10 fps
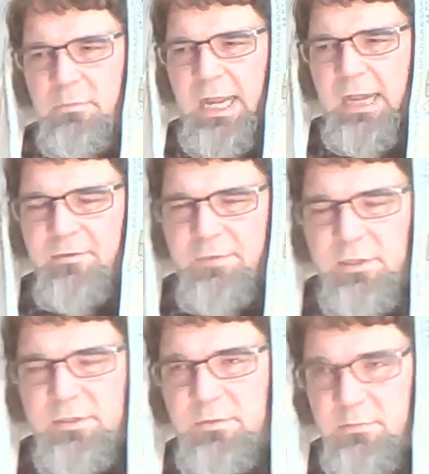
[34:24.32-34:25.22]
out of
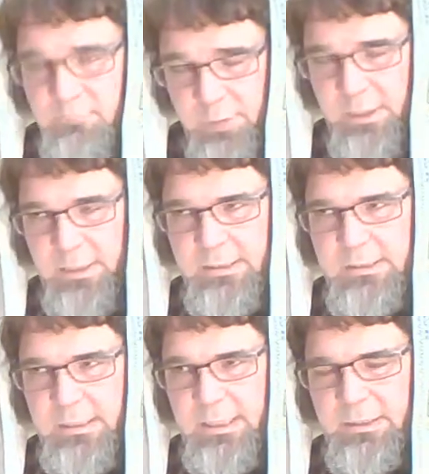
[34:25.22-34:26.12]
their
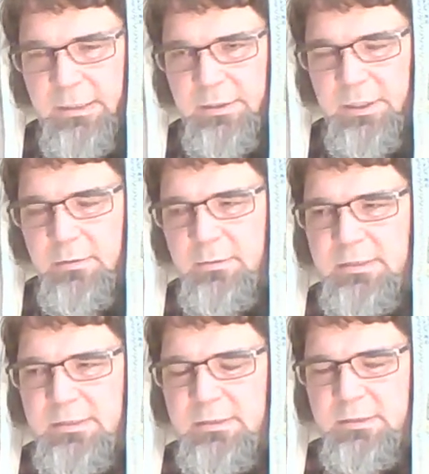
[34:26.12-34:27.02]
burdens and their
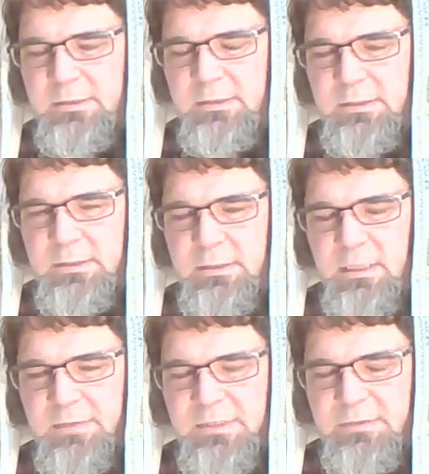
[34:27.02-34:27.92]
yokes
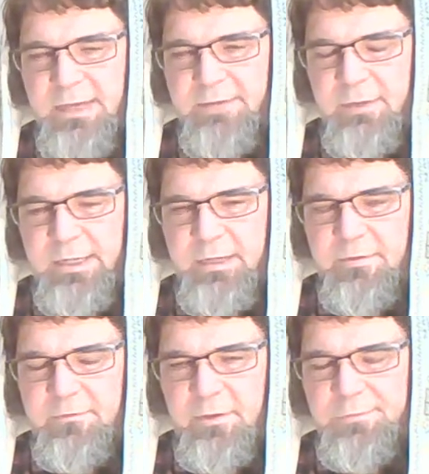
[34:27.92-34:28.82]
of slavery
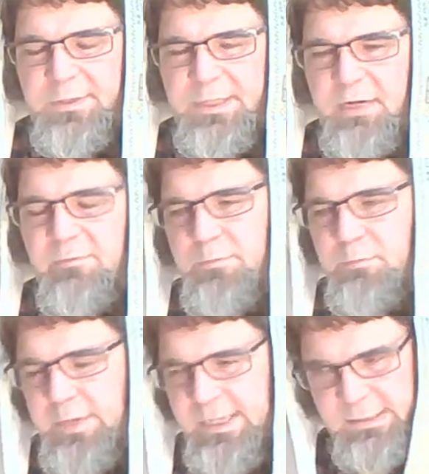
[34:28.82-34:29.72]
of, of the government
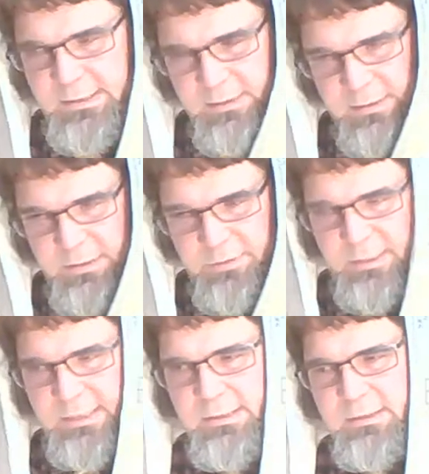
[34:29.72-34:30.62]
brings to
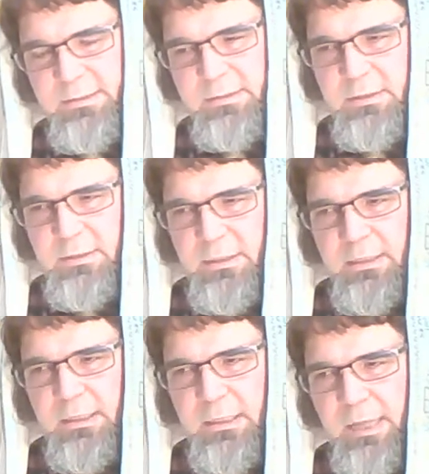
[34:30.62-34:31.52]
us
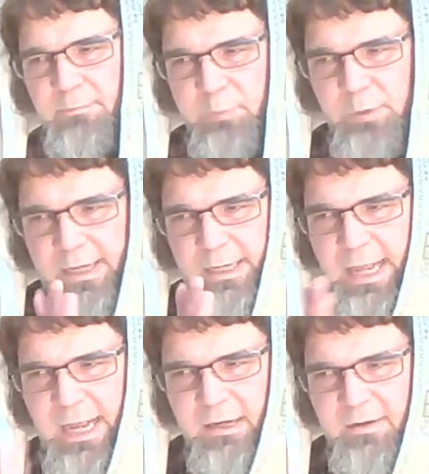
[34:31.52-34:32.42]
and bring
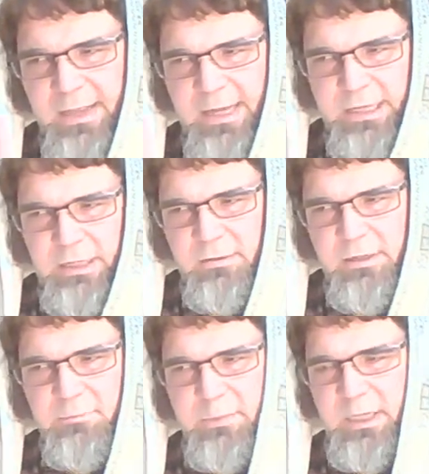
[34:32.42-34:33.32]
out of that yoke
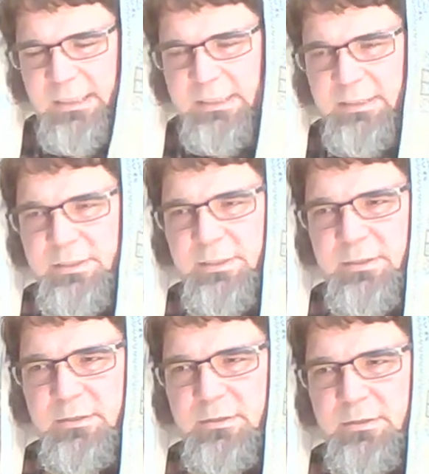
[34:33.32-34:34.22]
of bondage